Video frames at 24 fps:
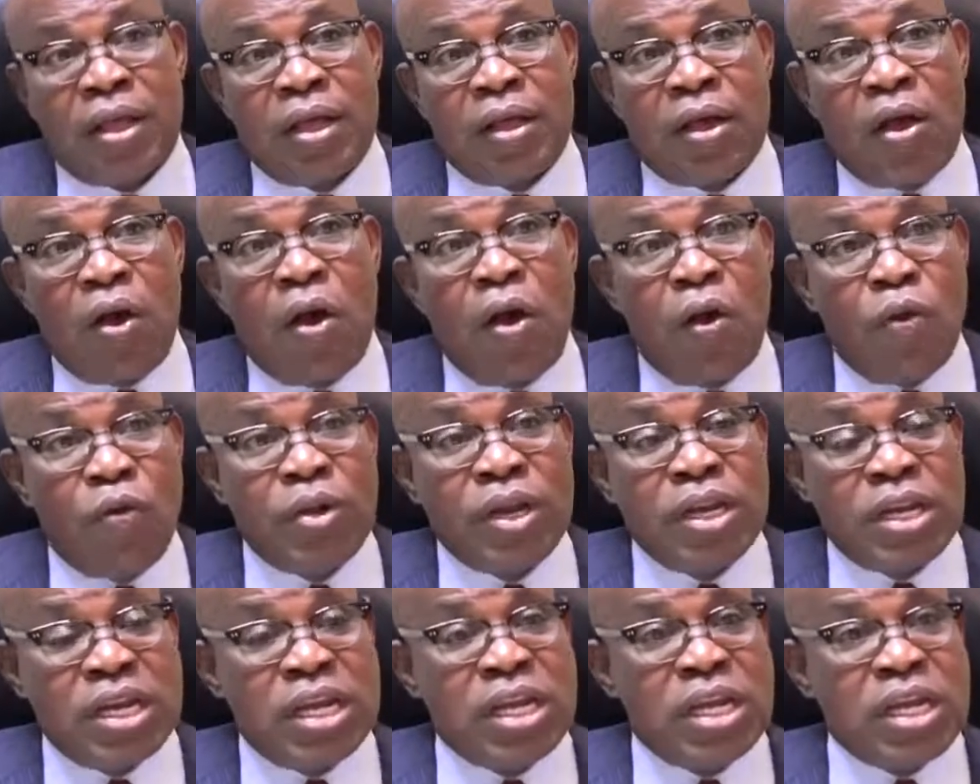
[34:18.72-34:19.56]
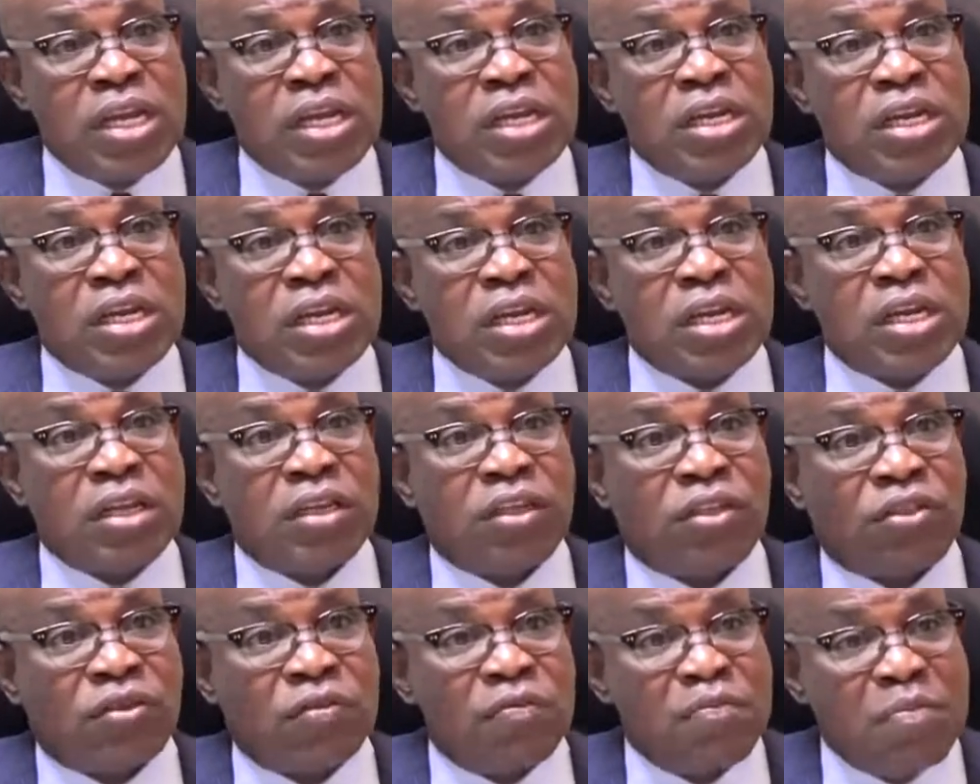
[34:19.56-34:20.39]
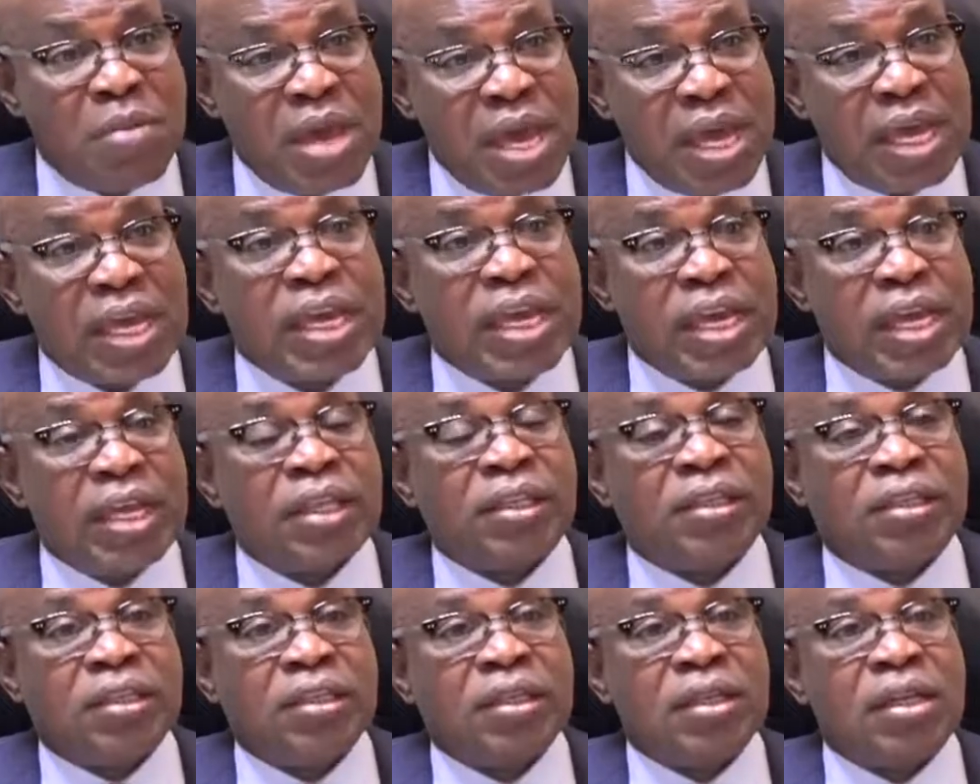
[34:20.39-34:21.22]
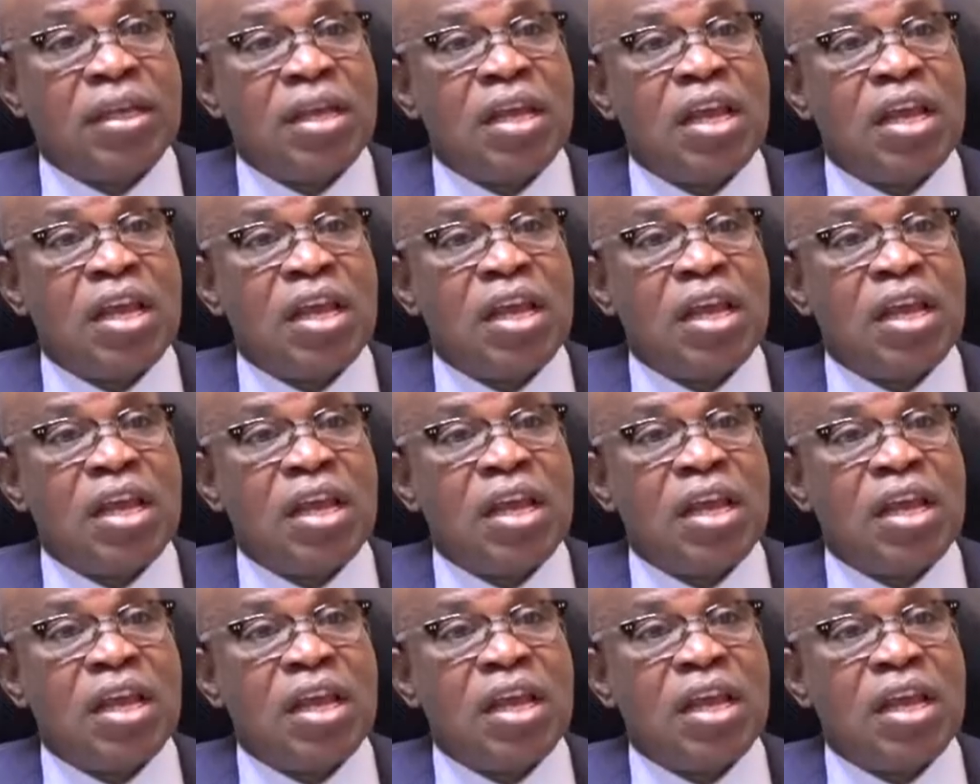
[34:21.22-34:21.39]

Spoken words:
All we need is to make it